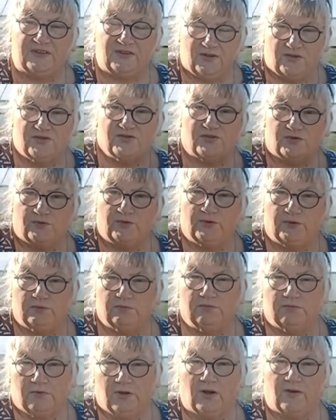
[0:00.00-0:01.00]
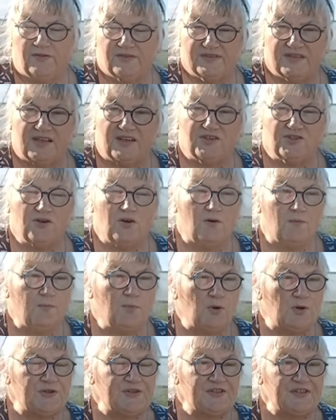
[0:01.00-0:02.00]
the new soil, /
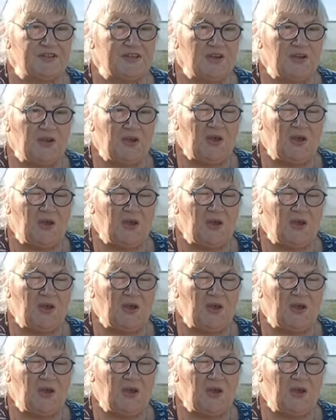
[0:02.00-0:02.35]
compost.